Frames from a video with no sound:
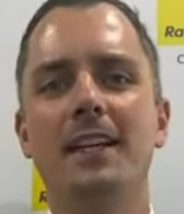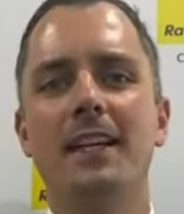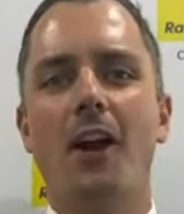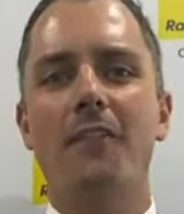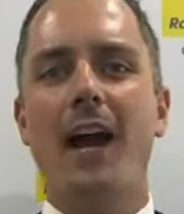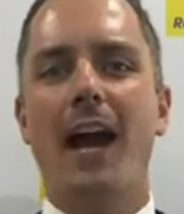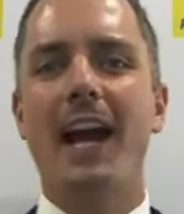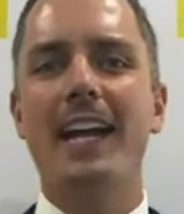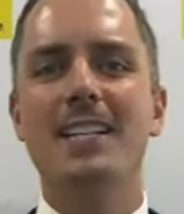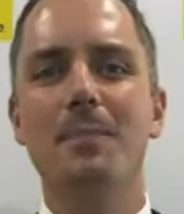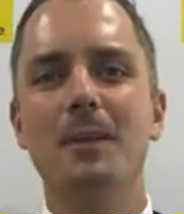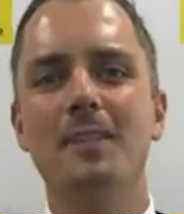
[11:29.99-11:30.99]
In over
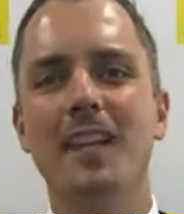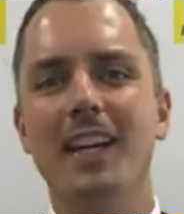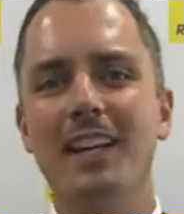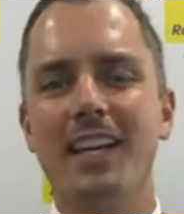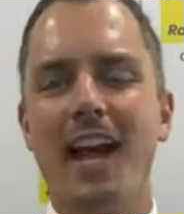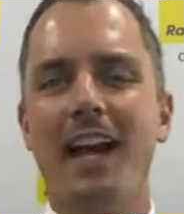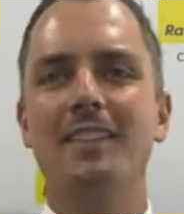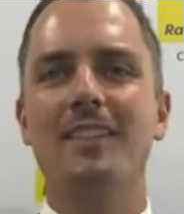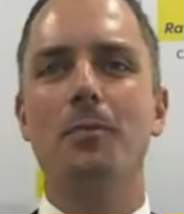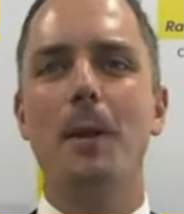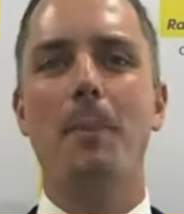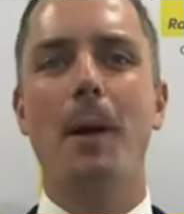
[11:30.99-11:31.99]
80% of the
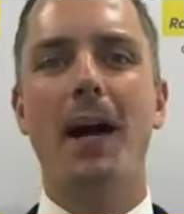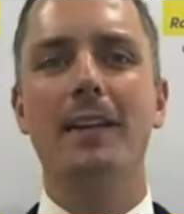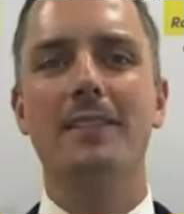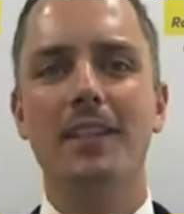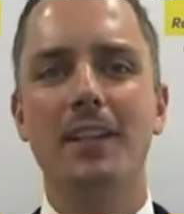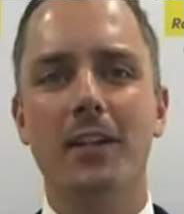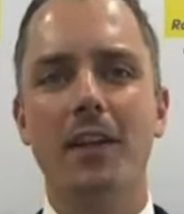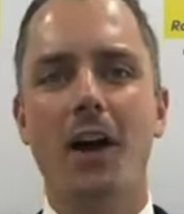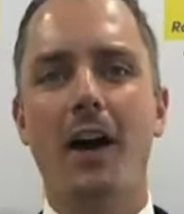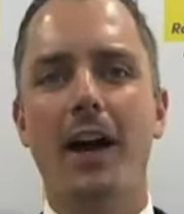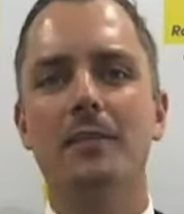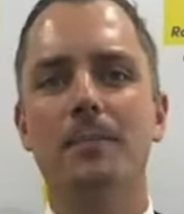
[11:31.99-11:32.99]
cases we pass in on the
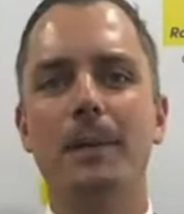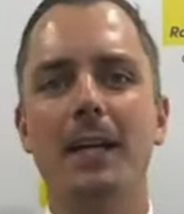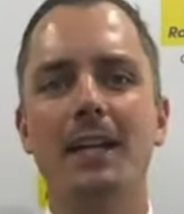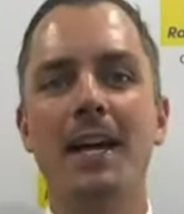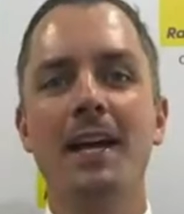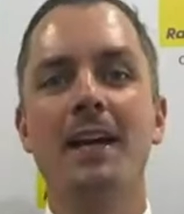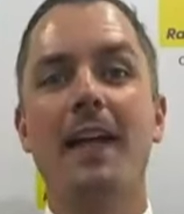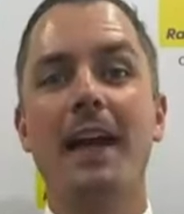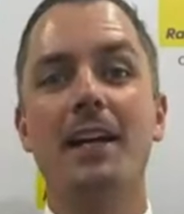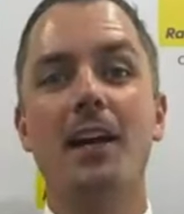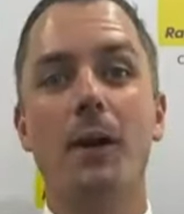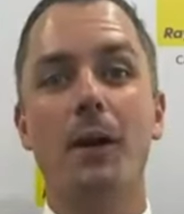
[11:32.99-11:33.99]
highest bid, they
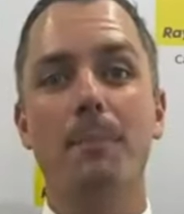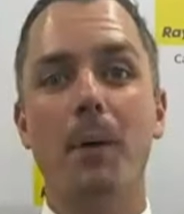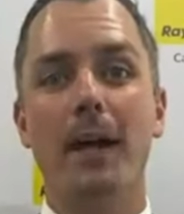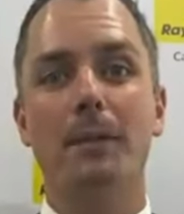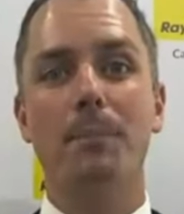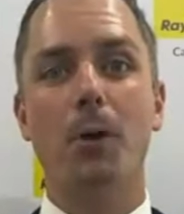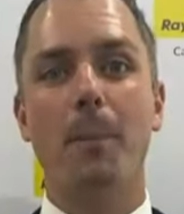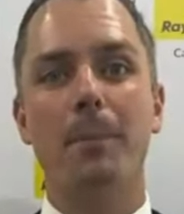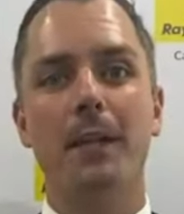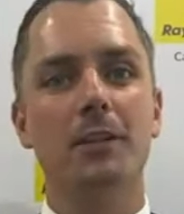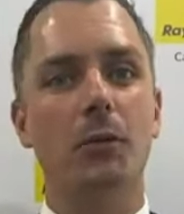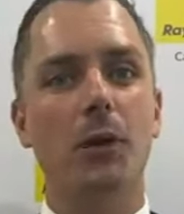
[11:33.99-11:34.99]
go on and buy the
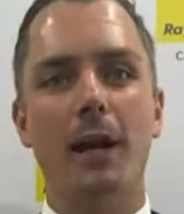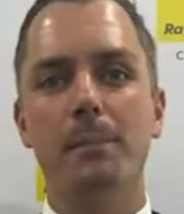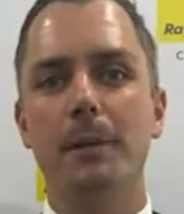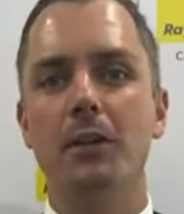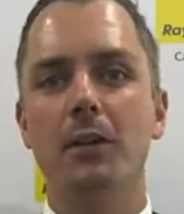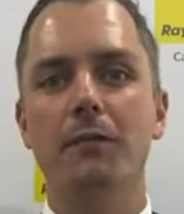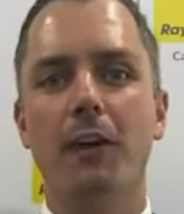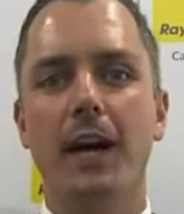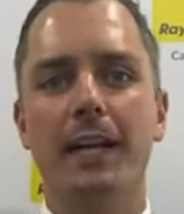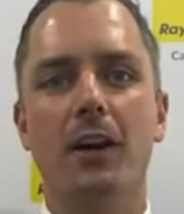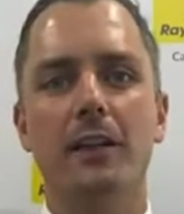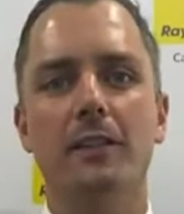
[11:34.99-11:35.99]
property. Incredibly good
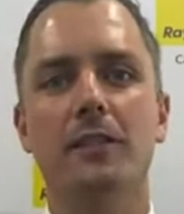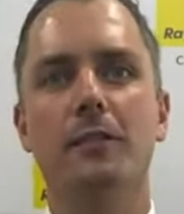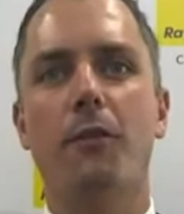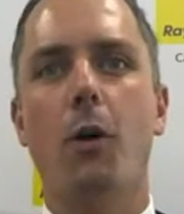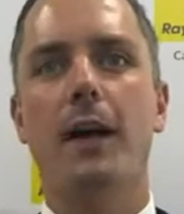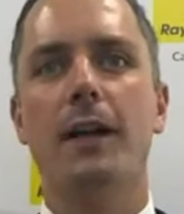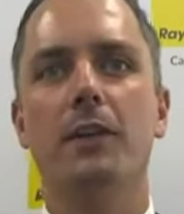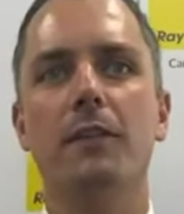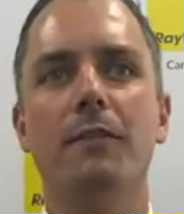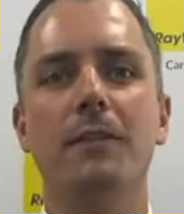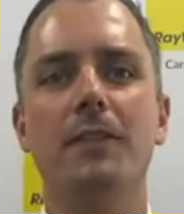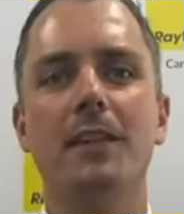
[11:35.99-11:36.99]
fighting odds. At
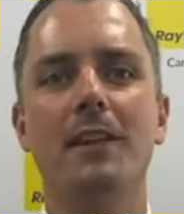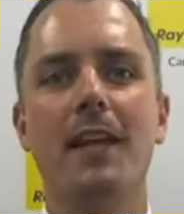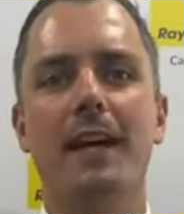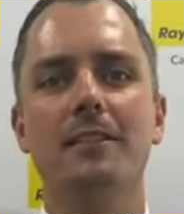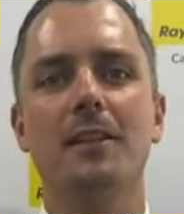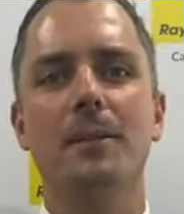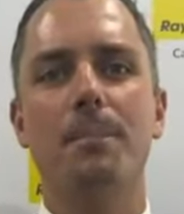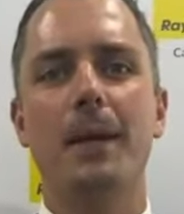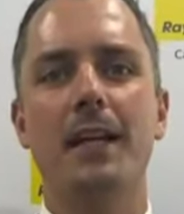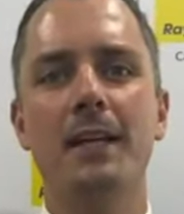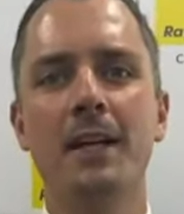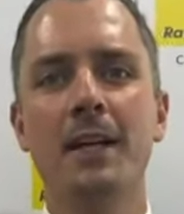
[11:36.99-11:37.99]
$450,000 a
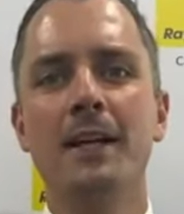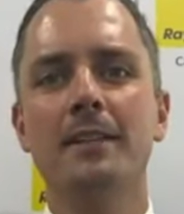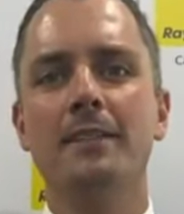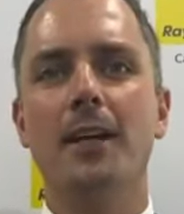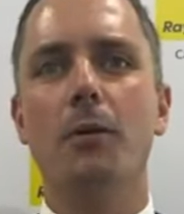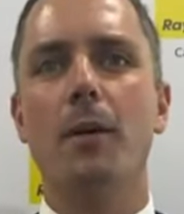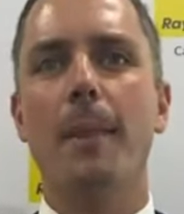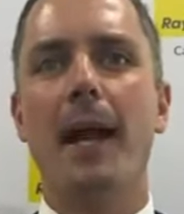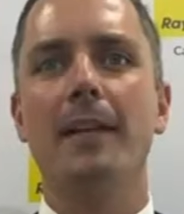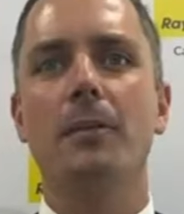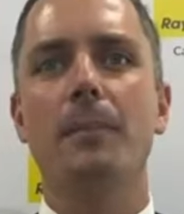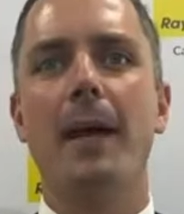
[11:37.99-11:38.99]
bid, still
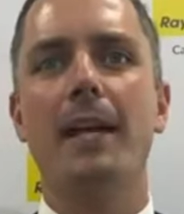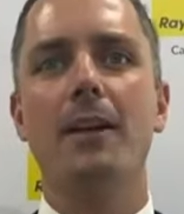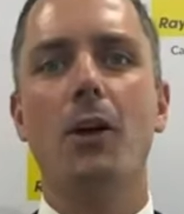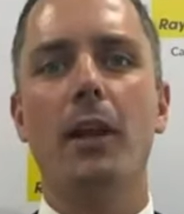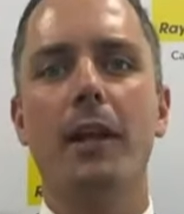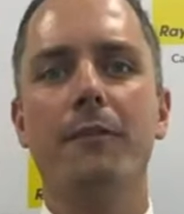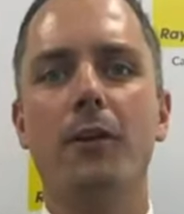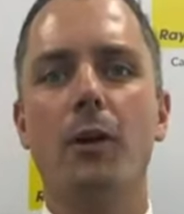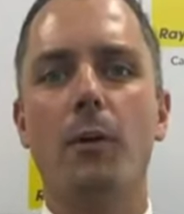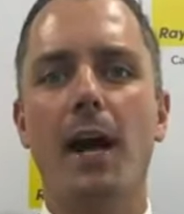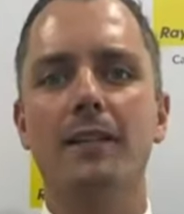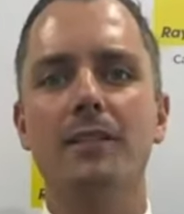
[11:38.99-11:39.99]
remains with me, calling for a
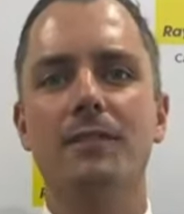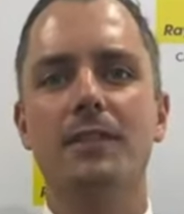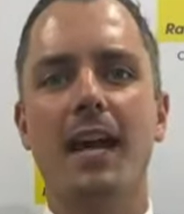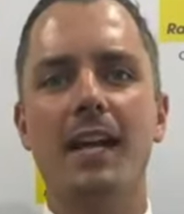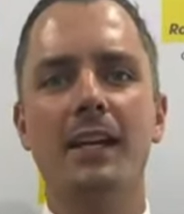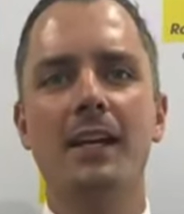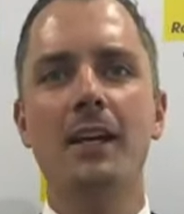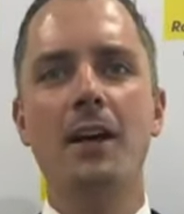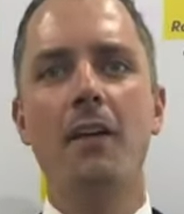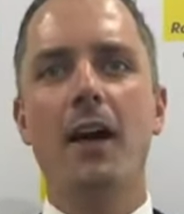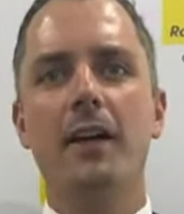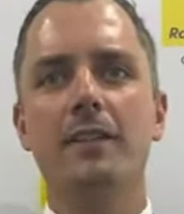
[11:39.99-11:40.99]
rise of 10.
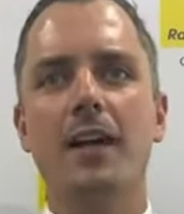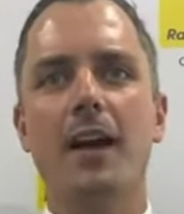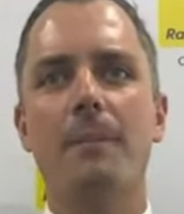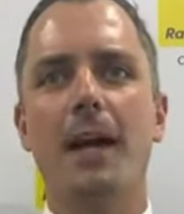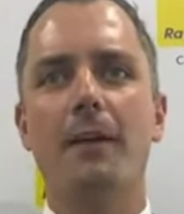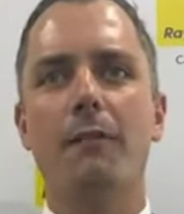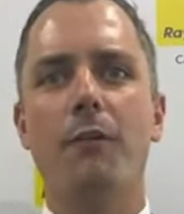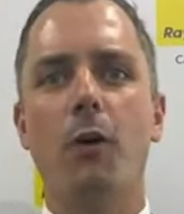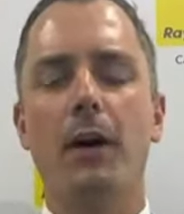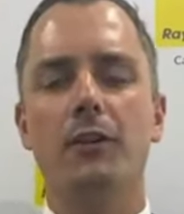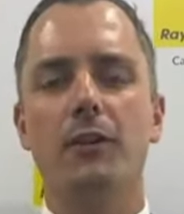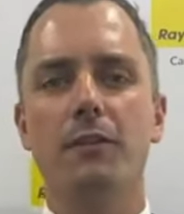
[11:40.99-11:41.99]
First time now at
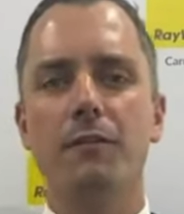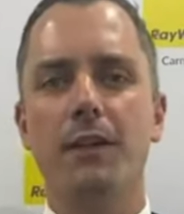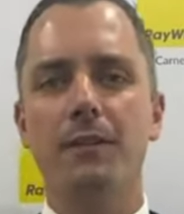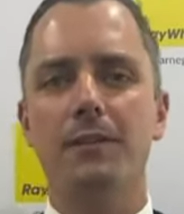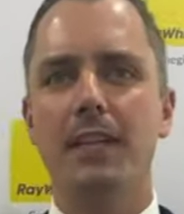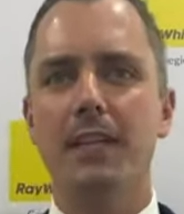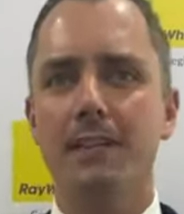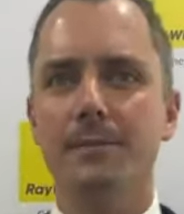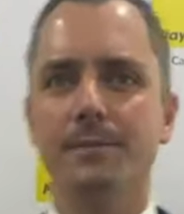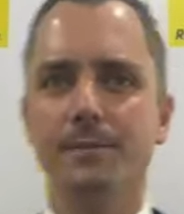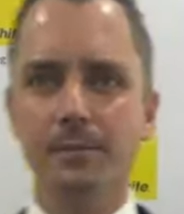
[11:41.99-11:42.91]
$450,000.